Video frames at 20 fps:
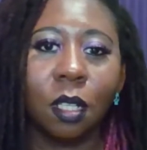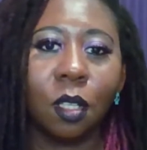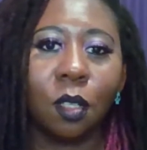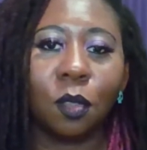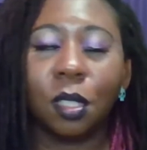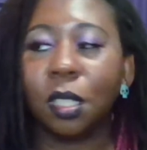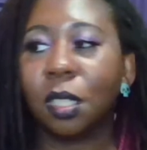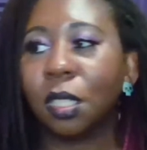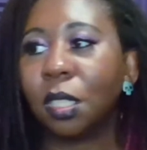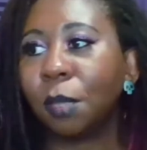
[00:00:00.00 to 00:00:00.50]

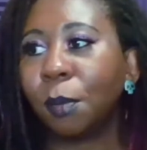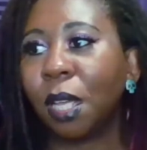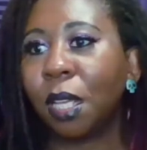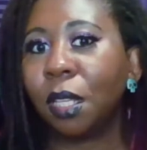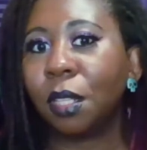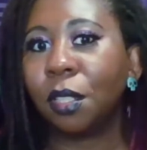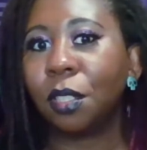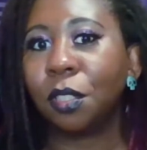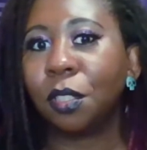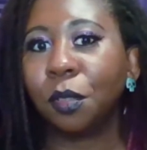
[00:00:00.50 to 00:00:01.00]
What is my
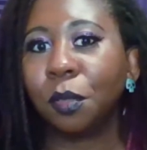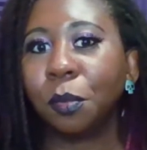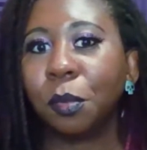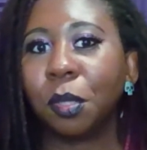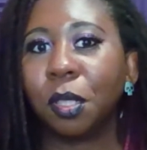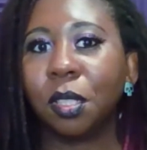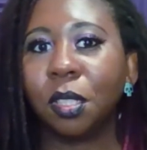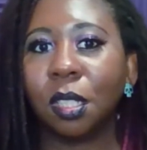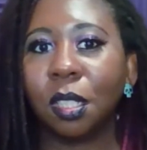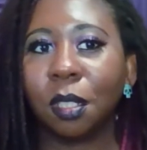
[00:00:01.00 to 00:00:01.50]
issue with
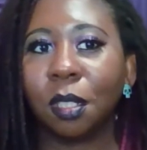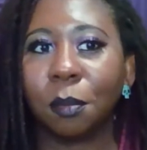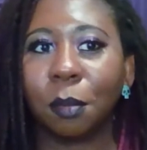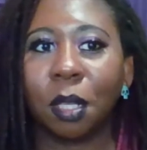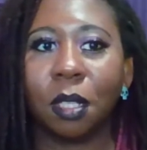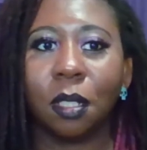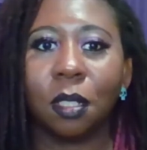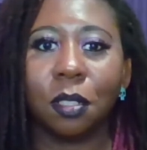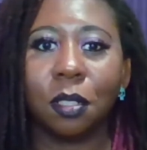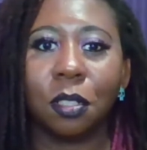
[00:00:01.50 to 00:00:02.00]
music? My
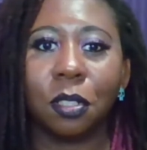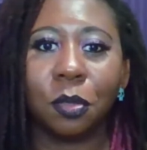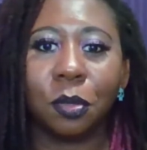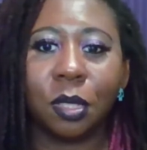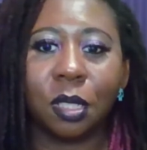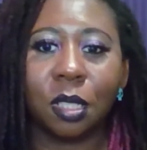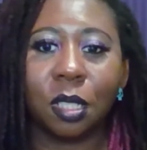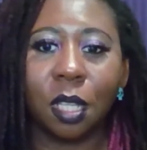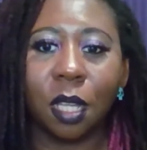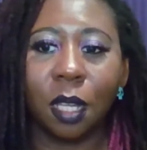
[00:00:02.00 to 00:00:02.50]
issue
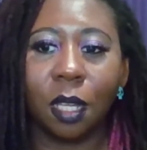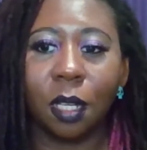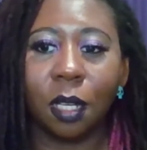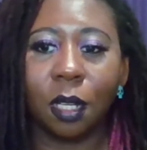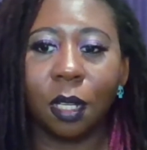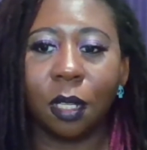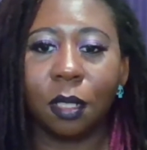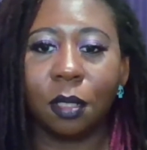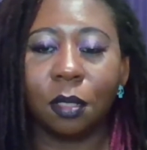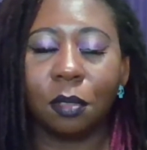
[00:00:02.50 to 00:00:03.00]
is that
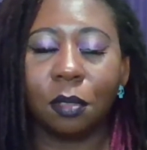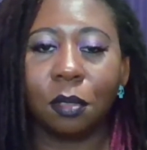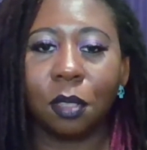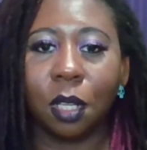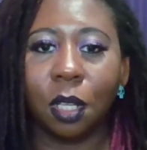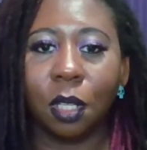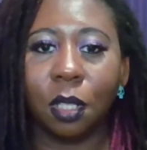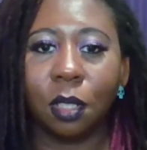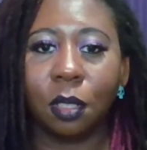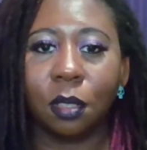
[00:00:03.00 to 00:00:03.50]
I do
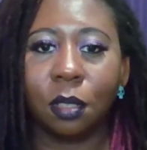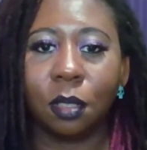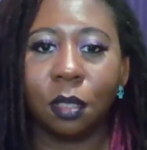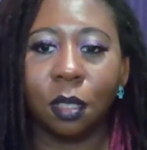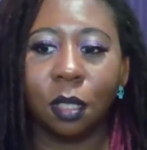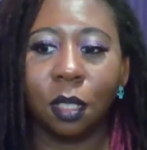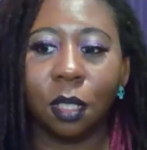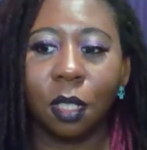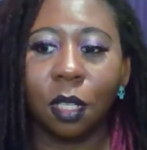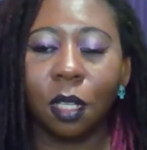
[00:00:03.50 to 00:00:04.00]
not
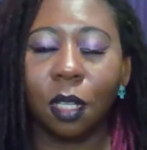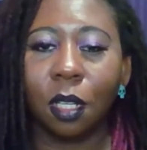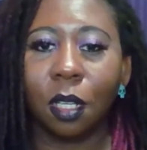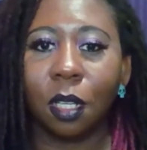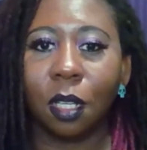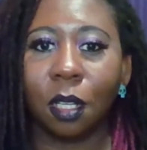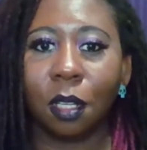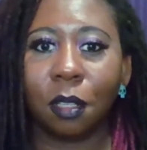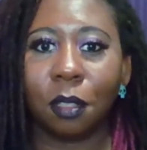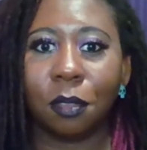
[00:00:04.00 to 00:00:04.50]

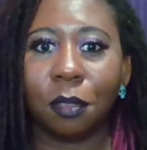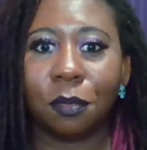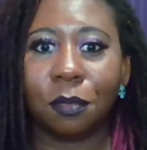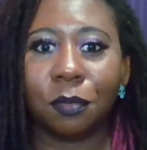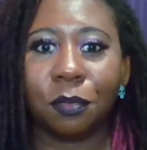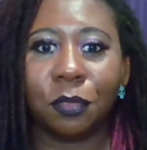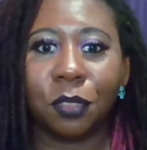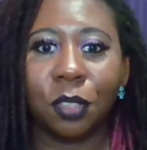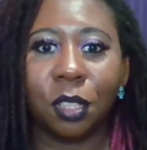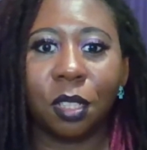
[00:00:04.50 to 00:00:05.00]

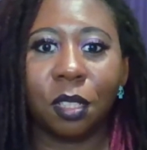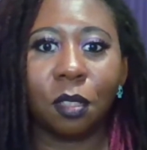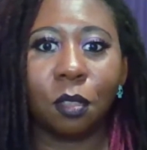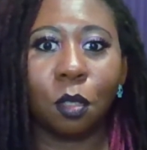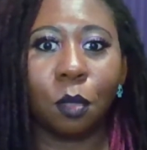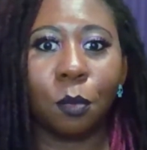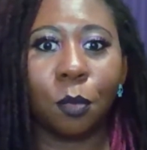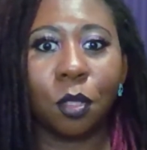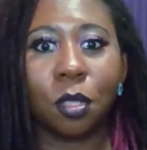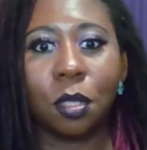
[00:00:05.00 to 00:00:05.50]
fit a
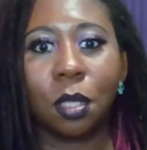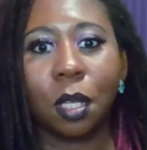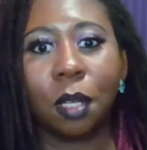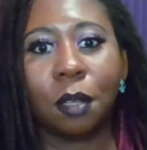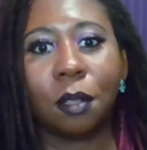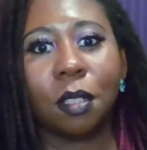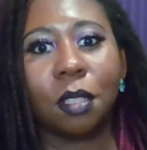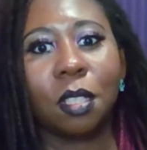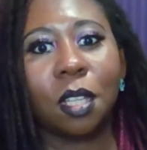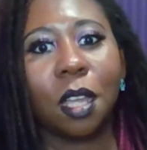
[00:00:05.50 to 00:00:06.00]
normal
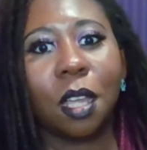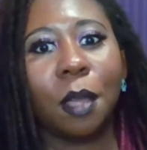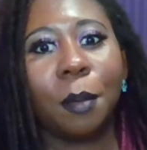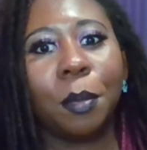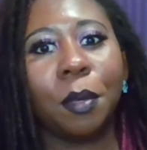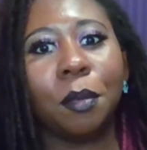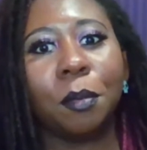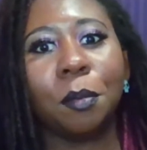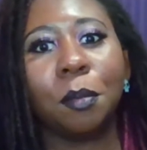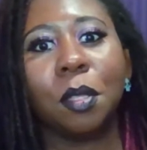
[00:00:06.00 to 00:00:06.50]
stereotype
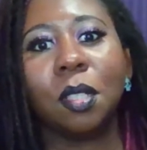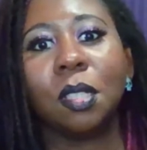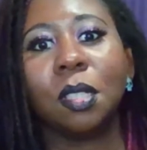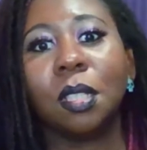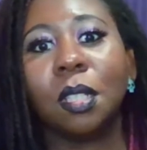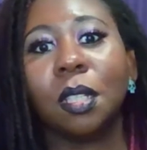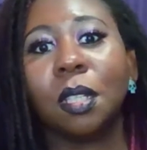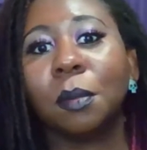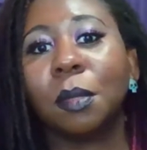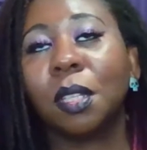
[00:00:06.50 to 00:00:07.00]
of
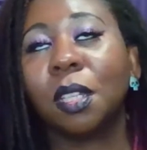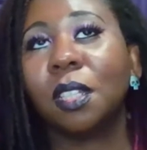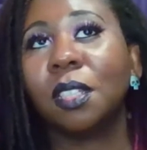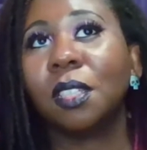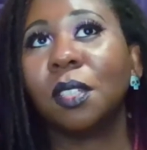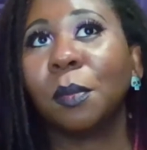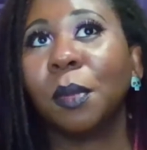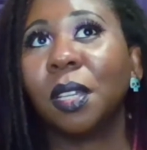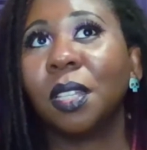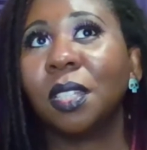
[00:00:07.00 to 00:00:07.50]
music because of
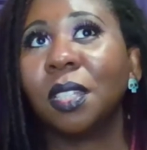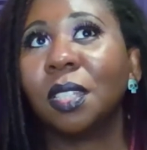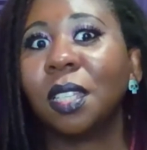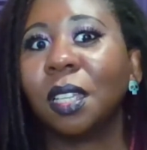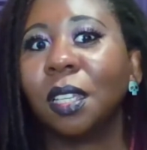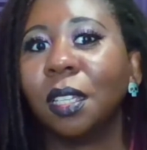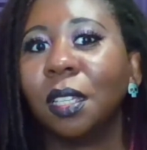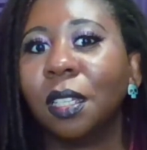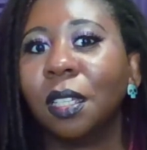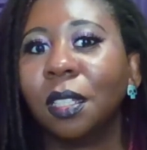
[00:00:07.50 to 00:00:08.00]
my
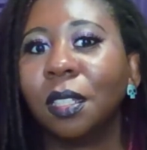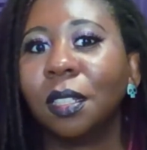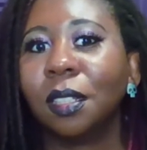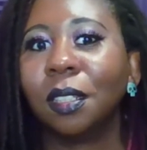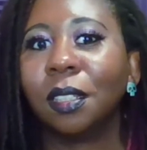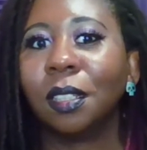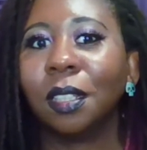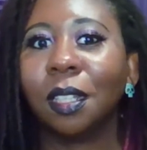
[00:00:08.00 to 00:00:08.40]
skin.